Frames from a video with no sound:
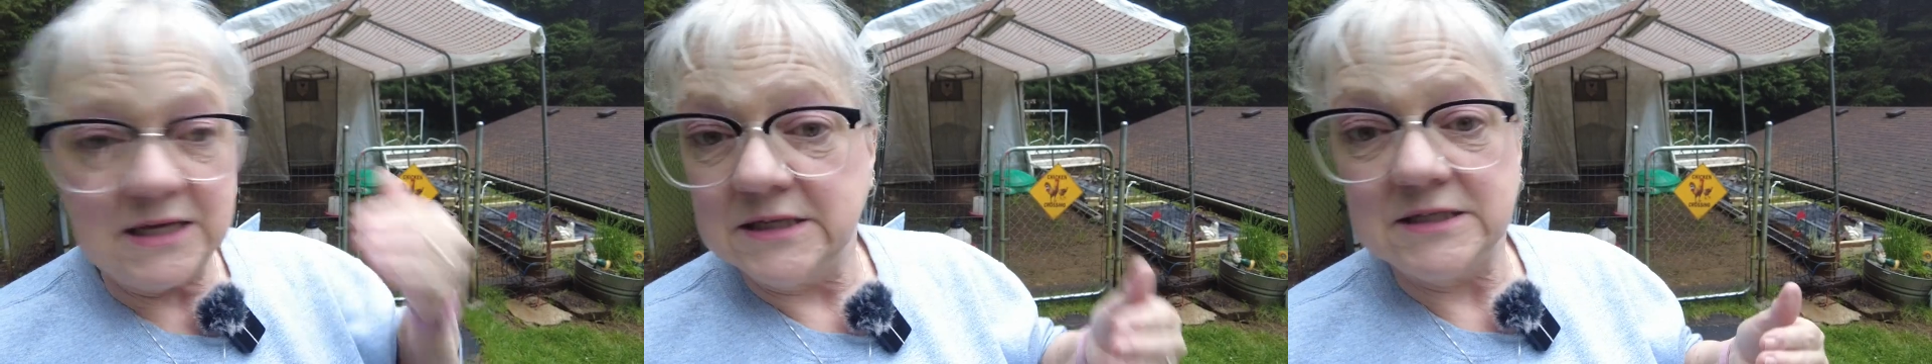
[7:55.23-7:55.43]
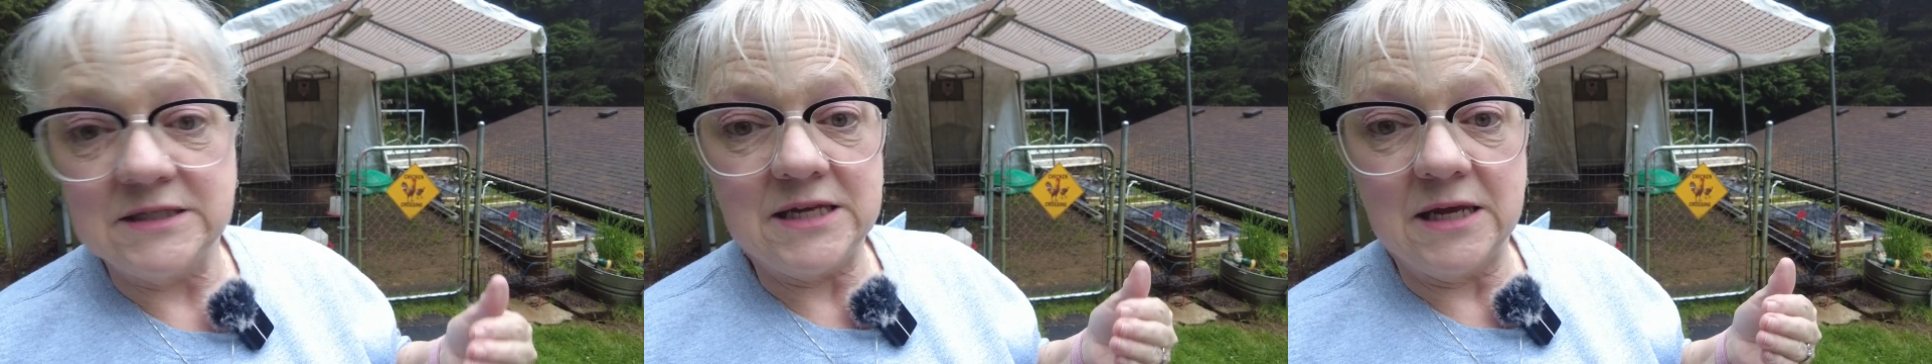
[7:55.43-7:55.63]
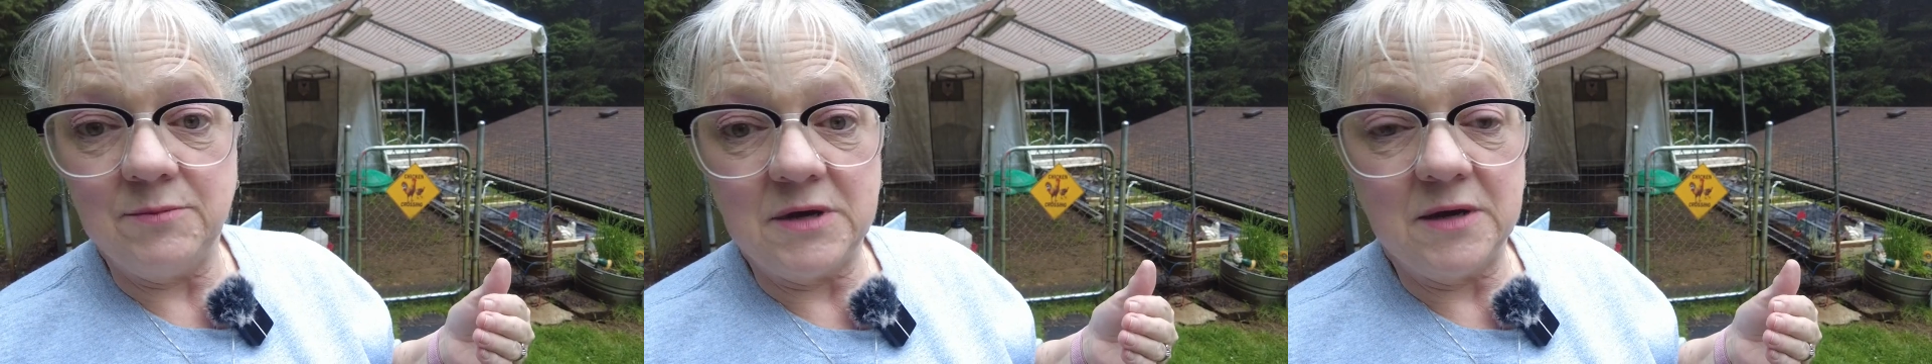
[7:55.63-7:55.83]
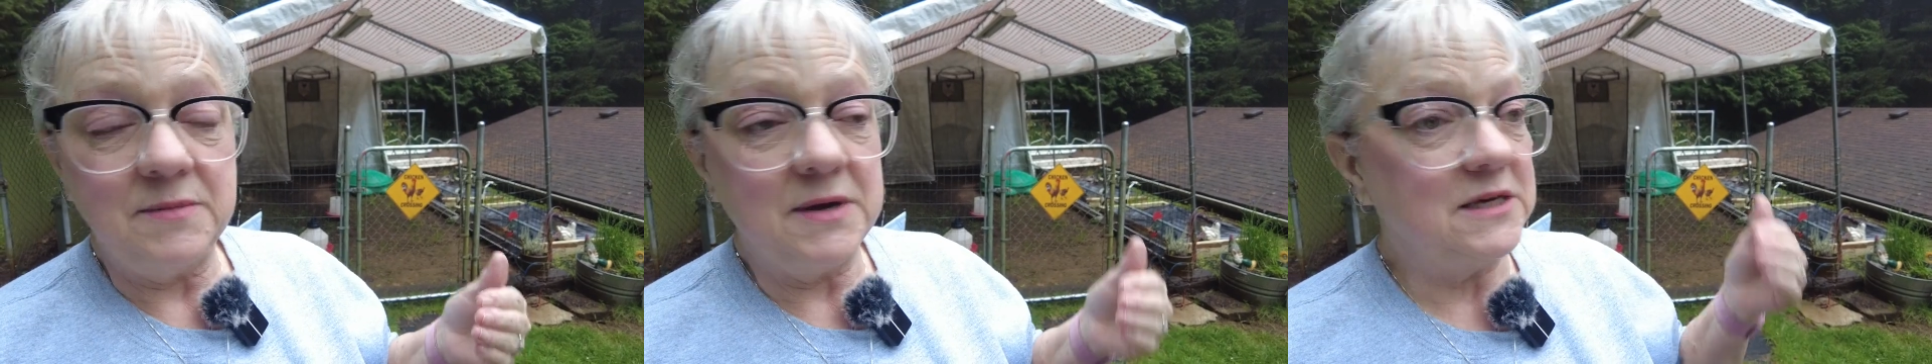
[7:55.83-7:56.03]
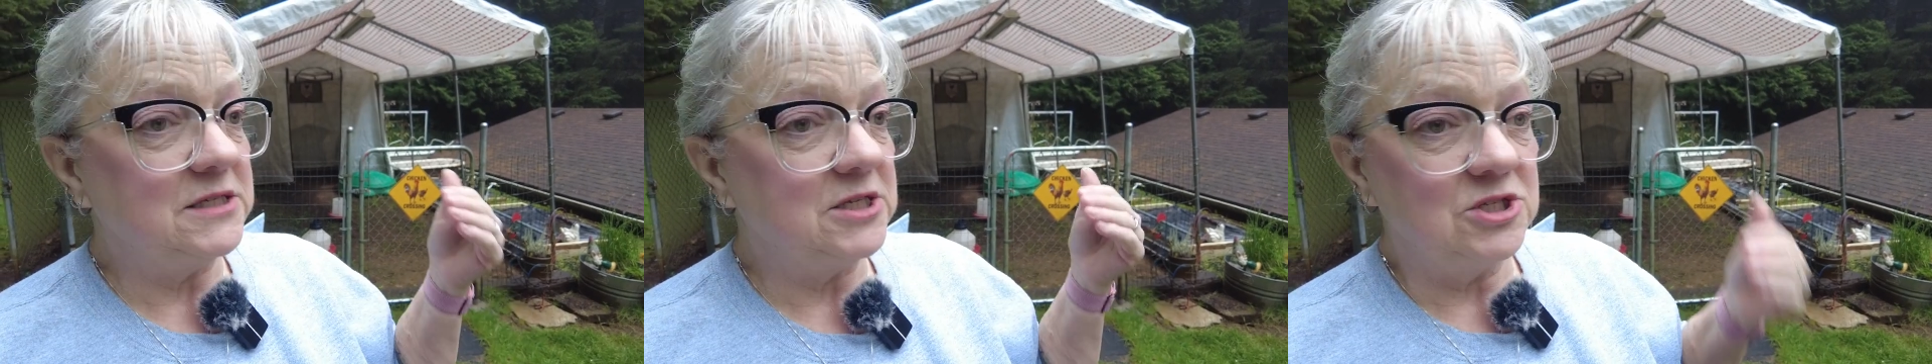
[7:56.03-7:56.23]
send me a
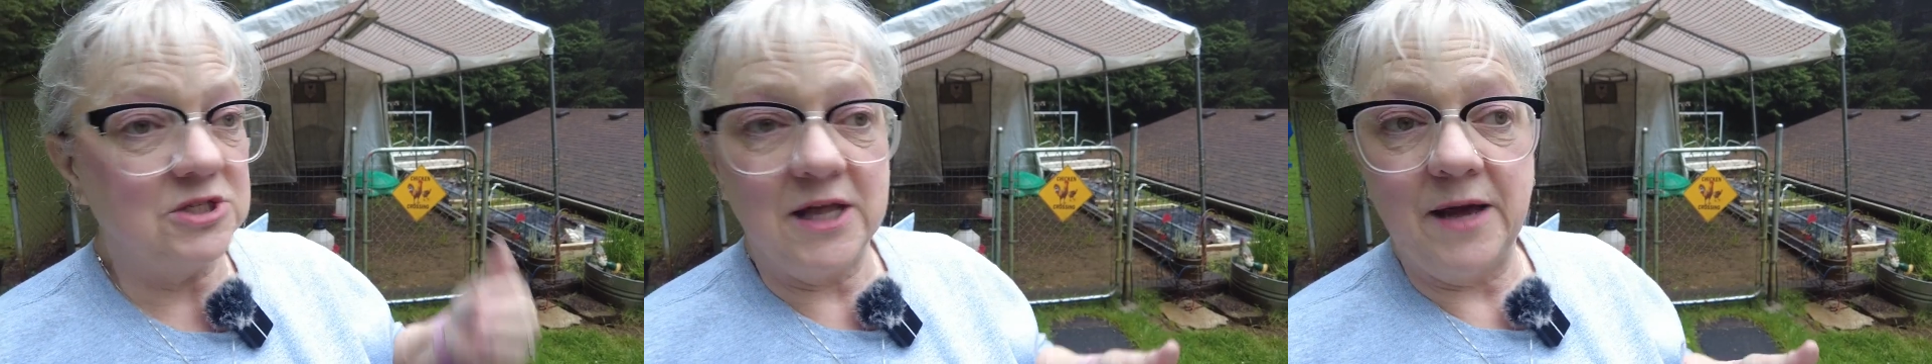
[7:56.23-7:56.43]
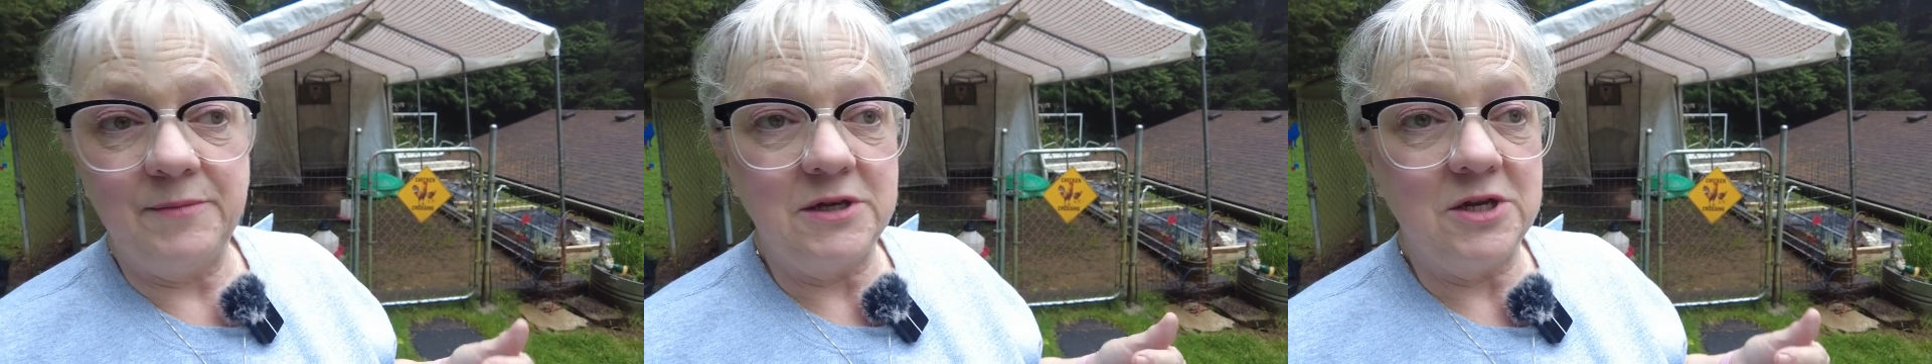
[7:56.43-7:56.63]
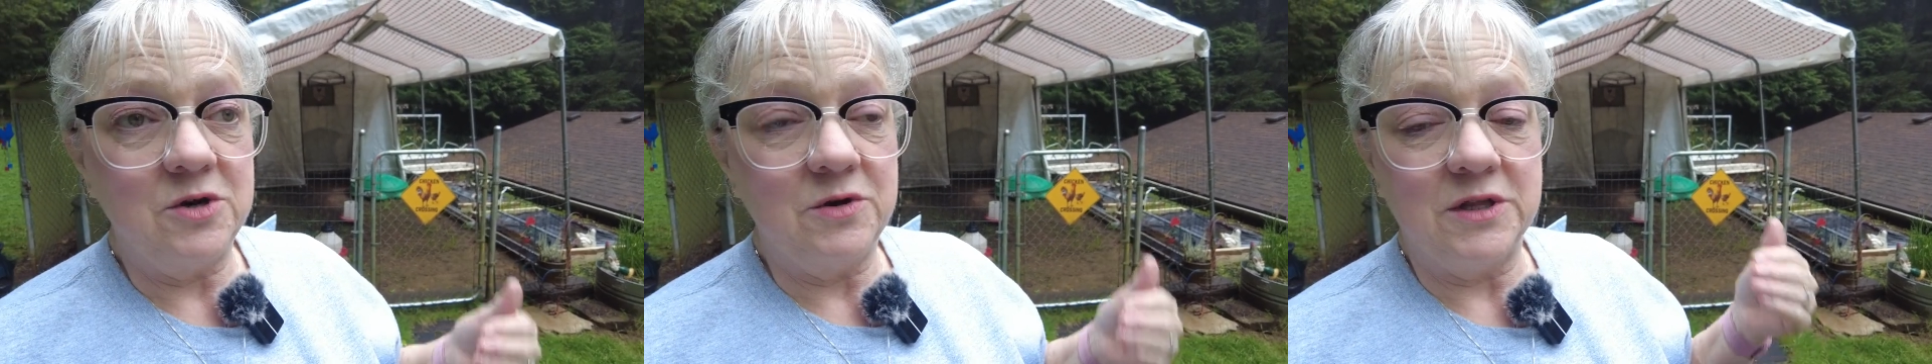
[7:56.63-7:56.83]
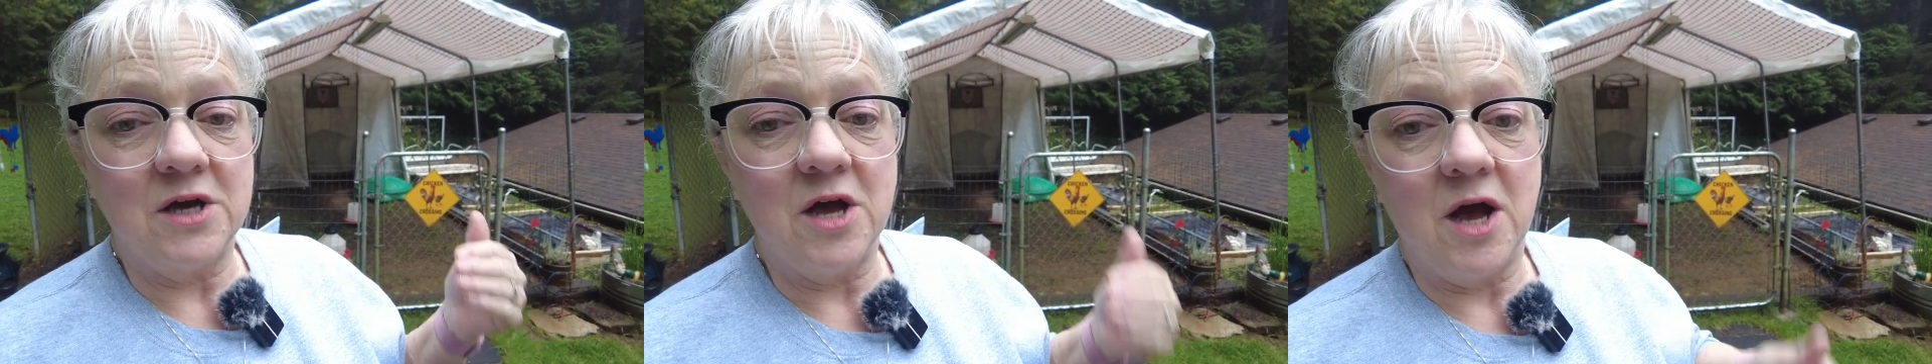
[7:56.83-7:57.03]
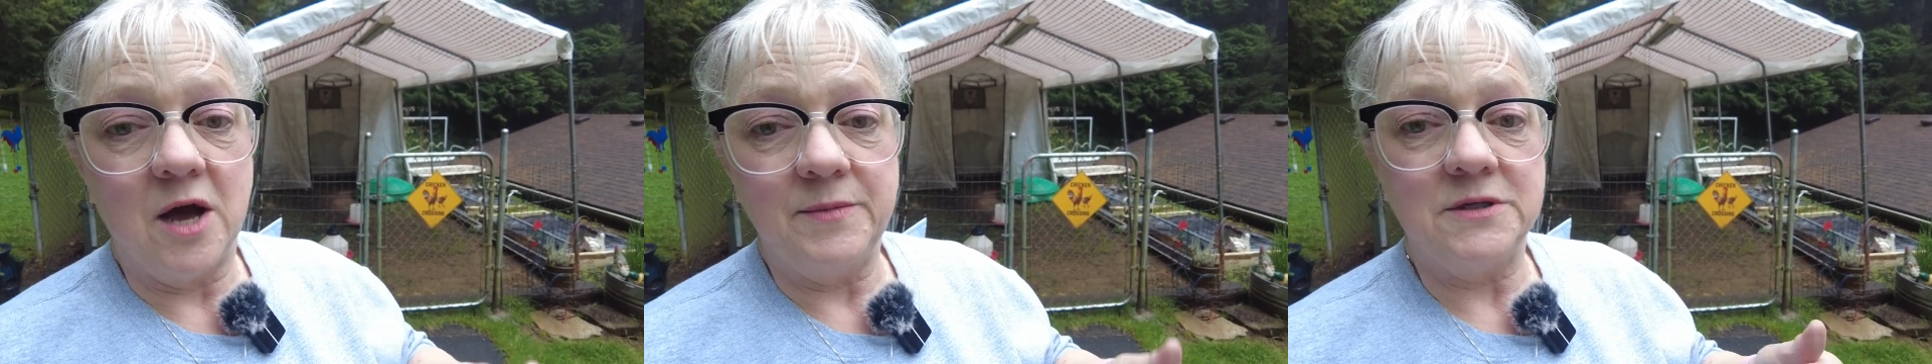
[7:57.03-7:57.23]
message, let me know in the
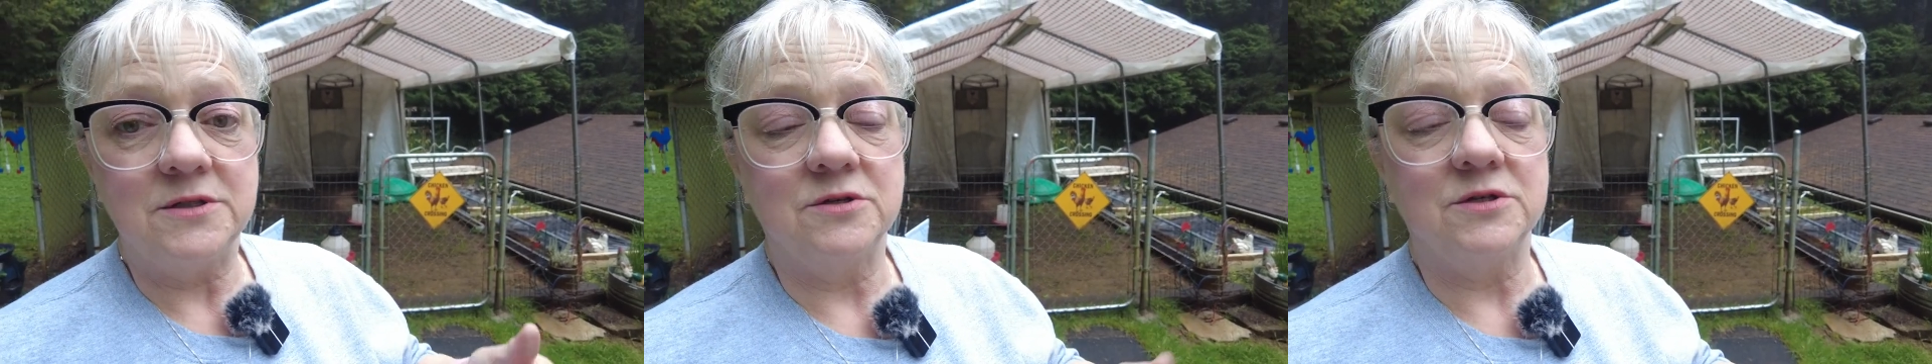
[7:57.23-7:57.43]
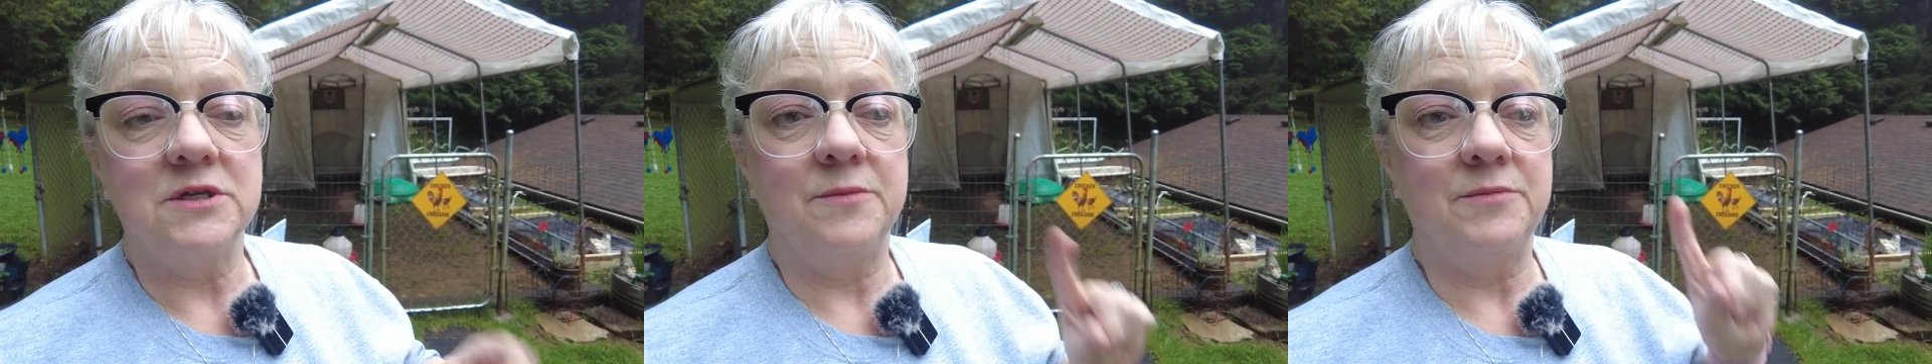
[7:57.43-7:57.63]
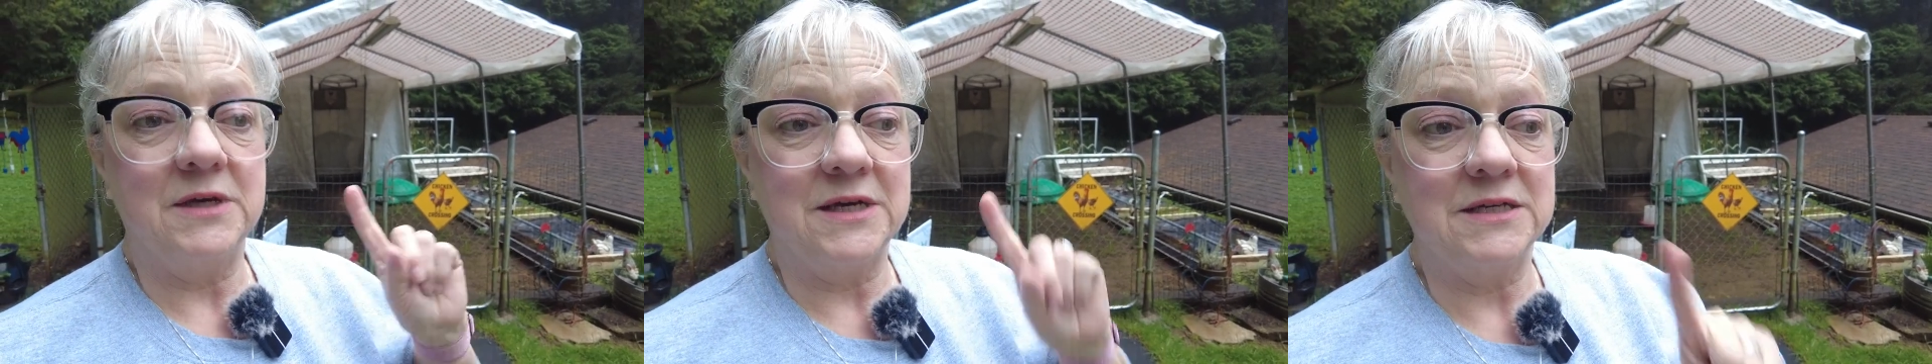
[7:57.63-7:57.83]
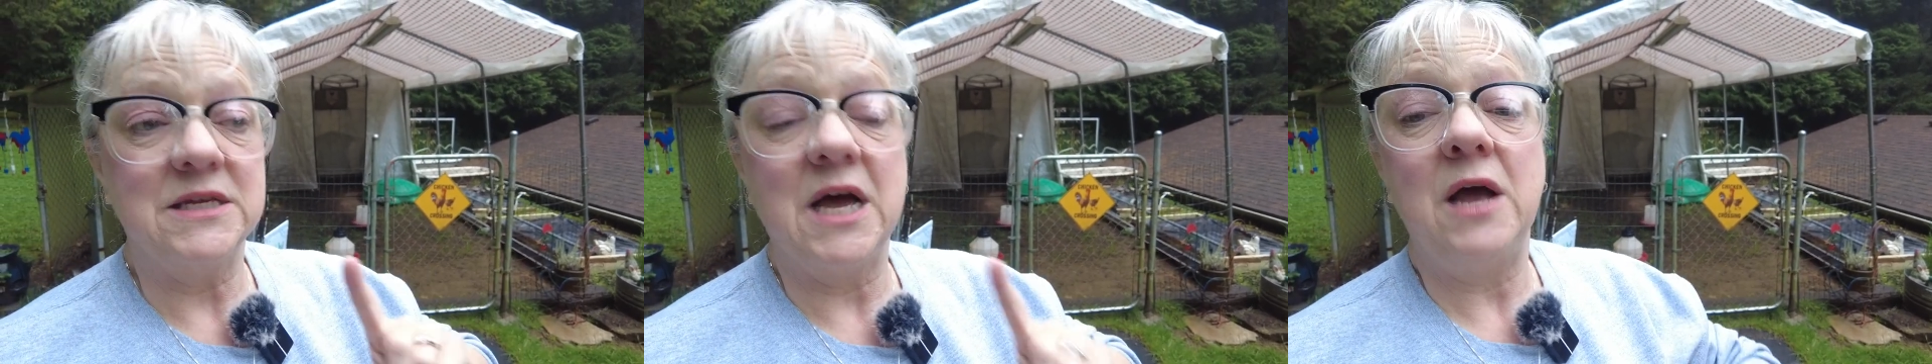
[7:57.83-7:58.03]
comments or something because